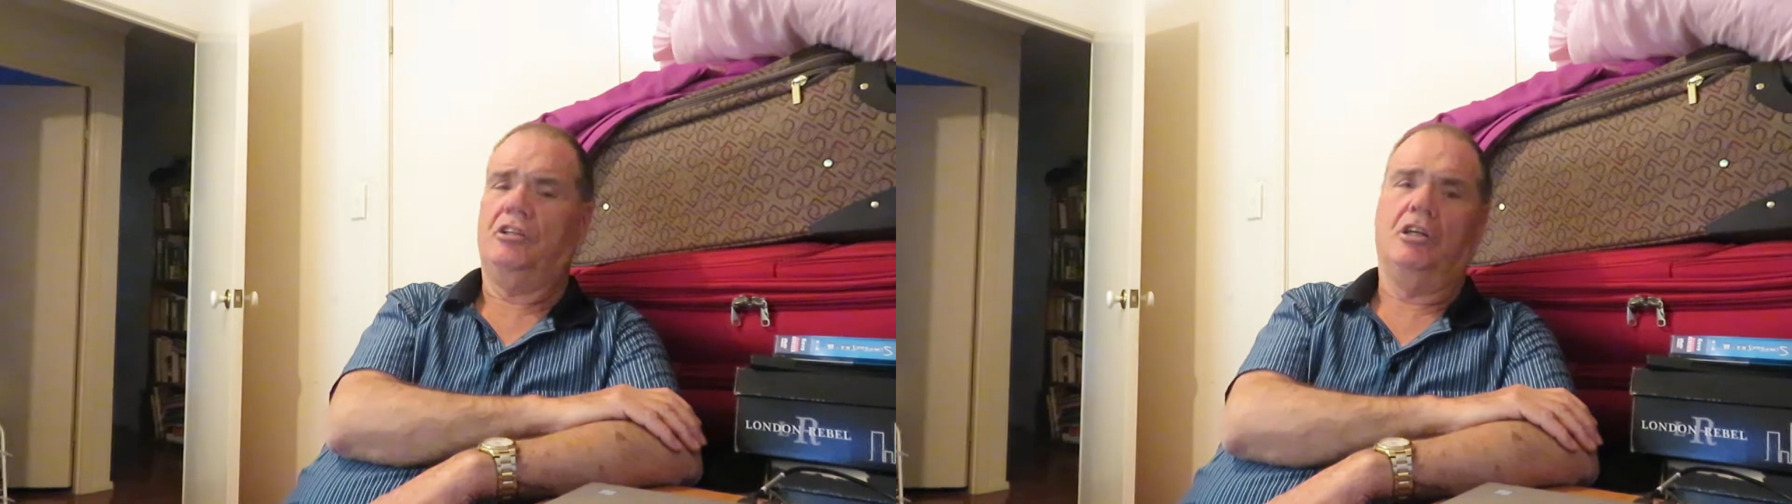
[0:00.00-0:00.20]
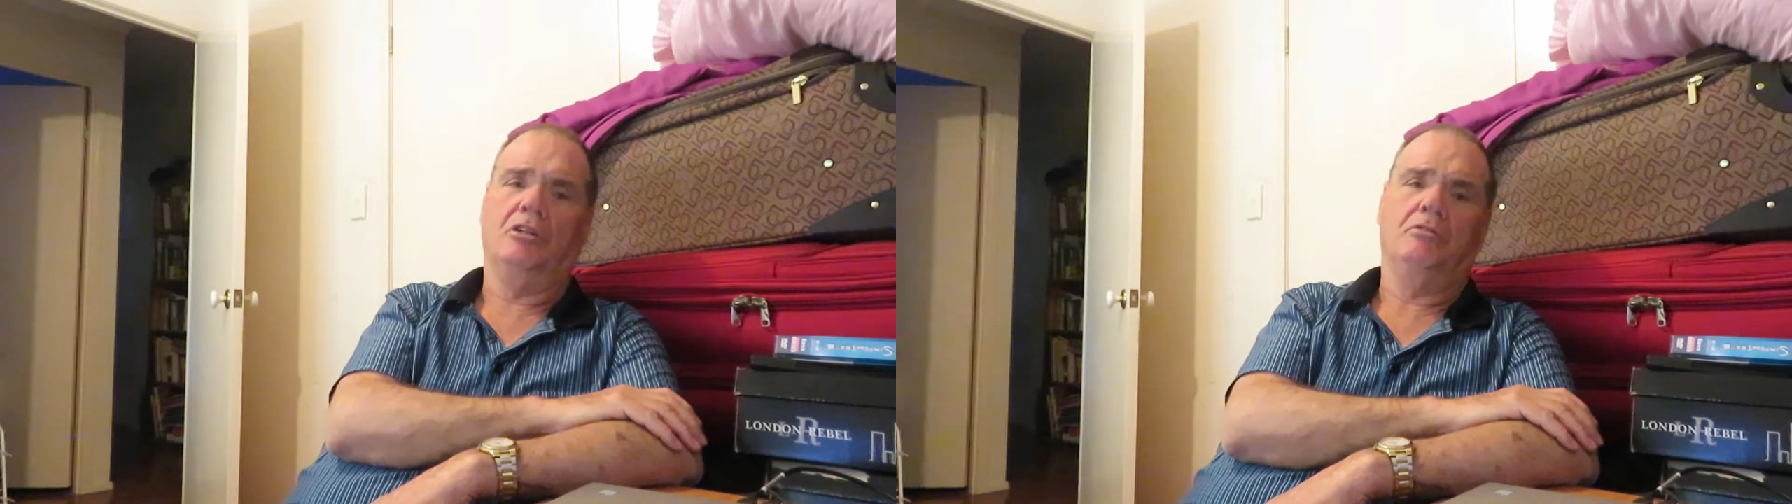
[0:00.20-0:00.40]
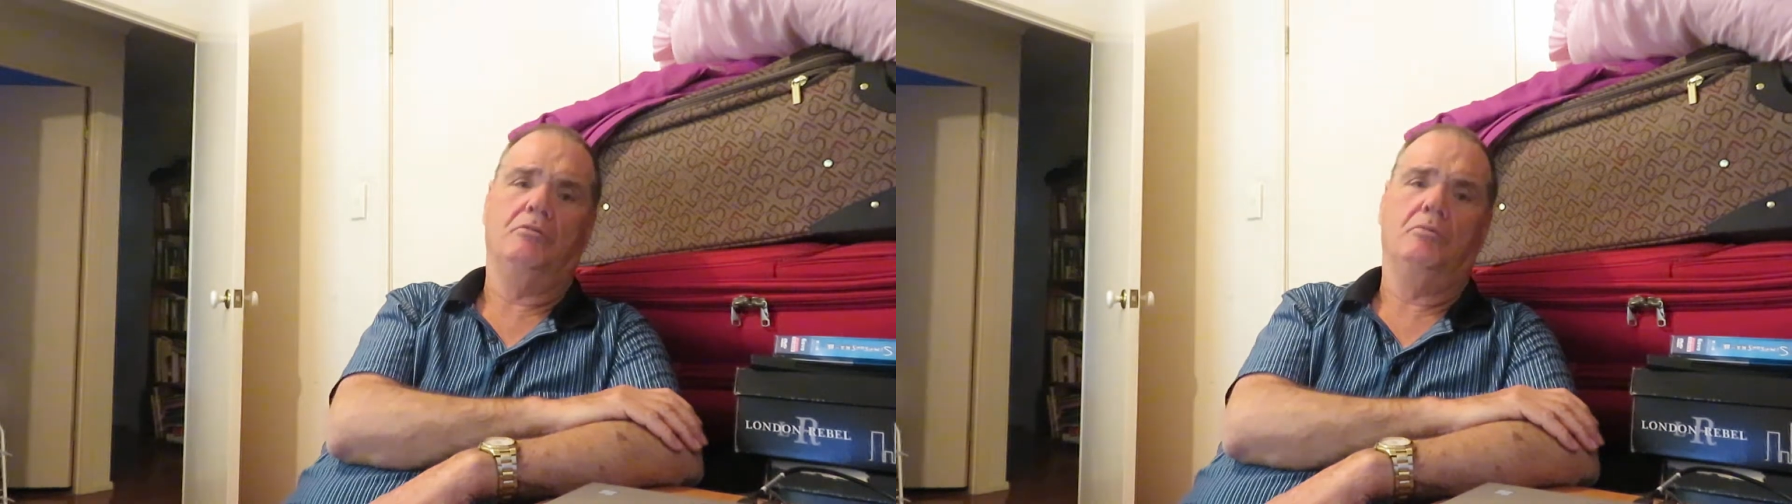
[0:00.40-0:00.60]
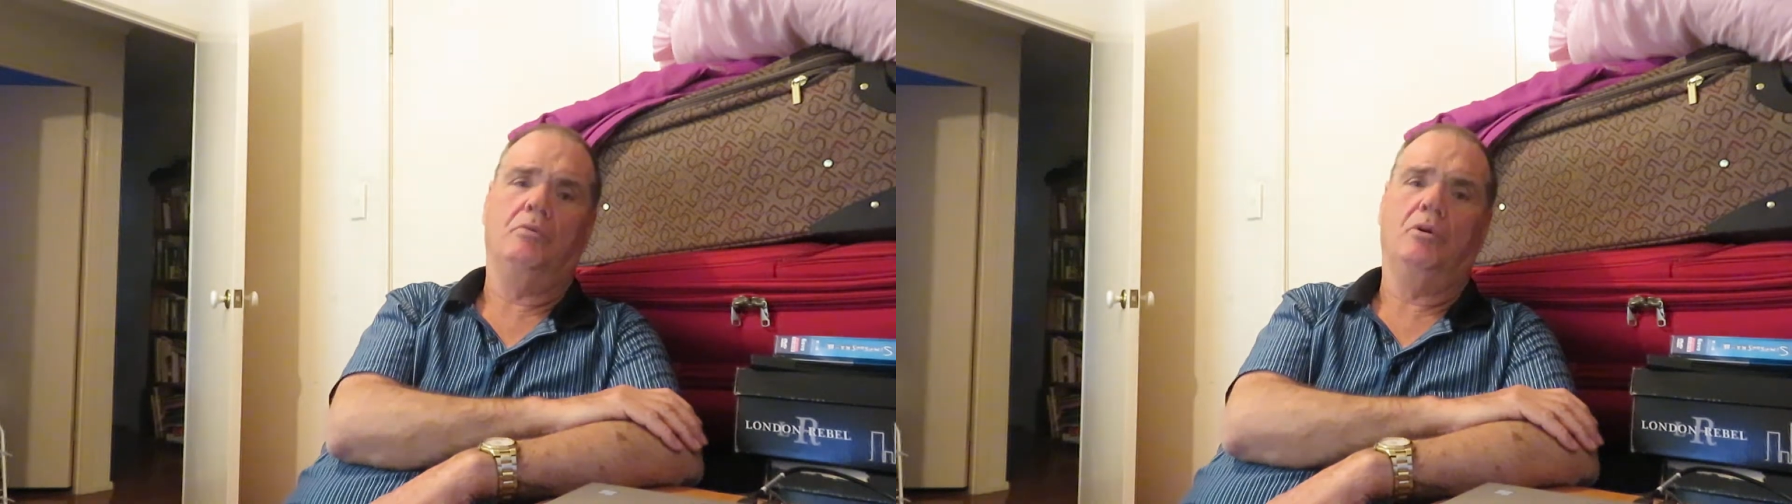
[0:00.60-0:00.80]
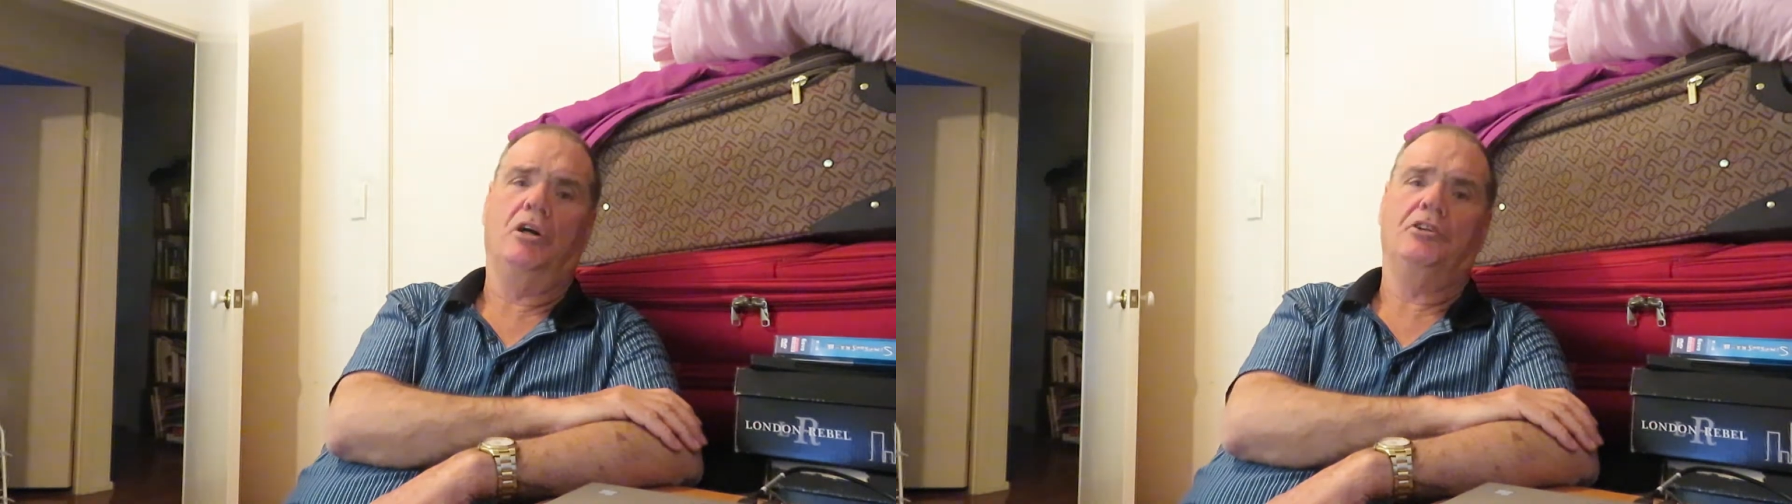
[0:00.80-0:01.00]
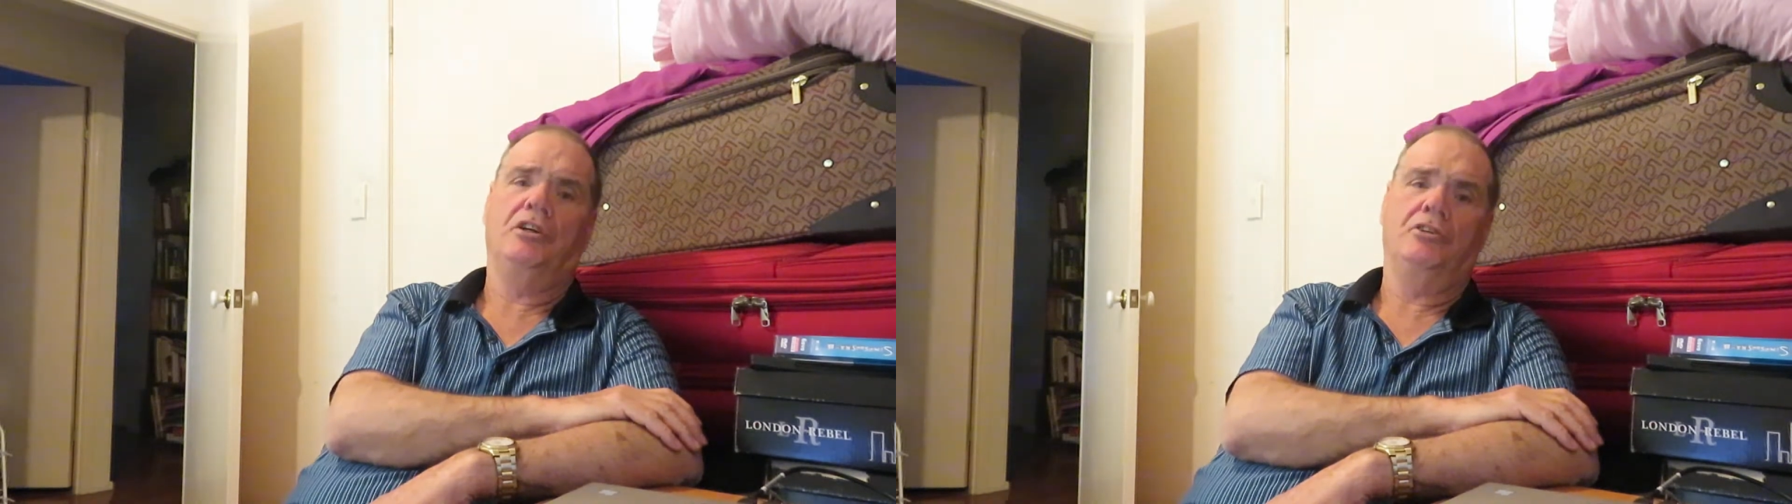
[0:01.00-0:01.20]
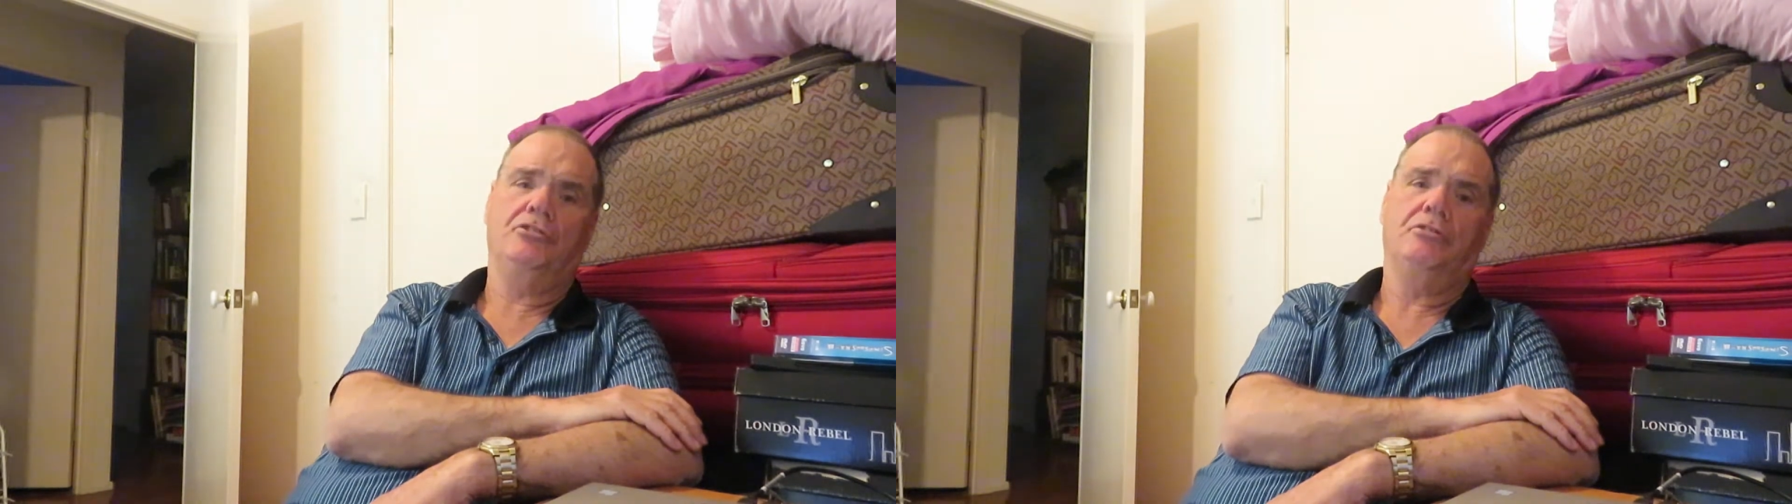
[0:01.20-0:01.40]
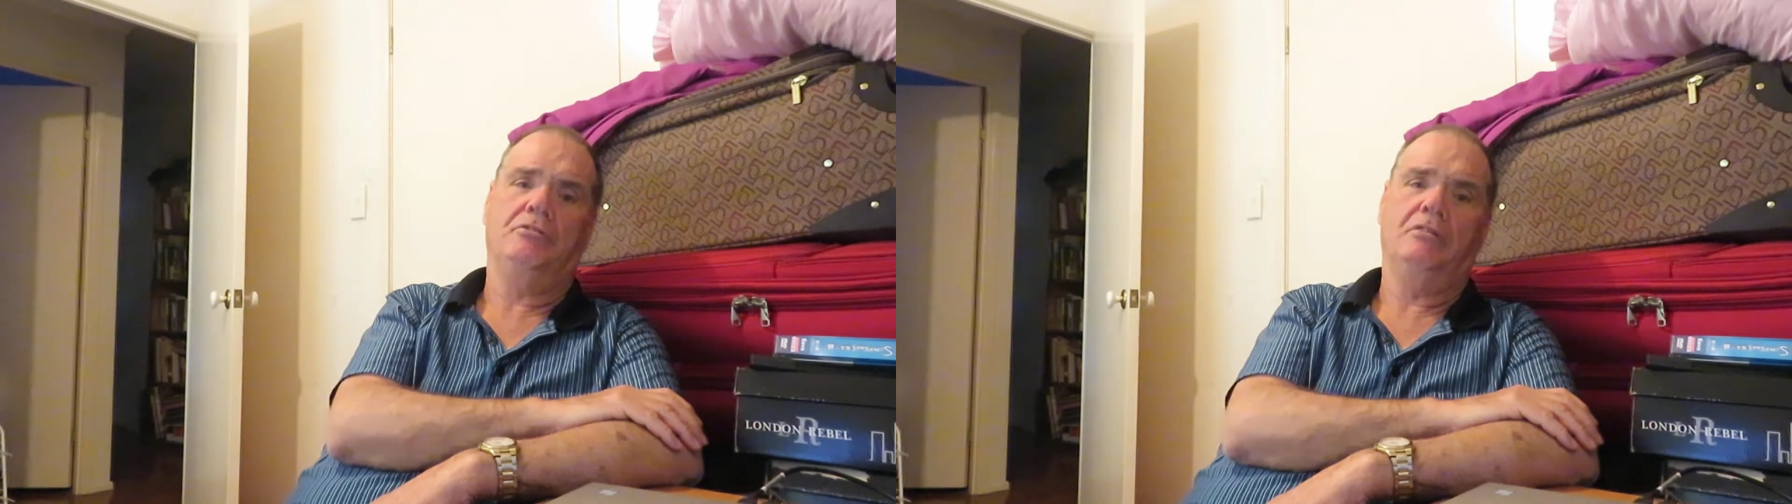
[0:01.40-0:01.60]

ago. Well, I don't.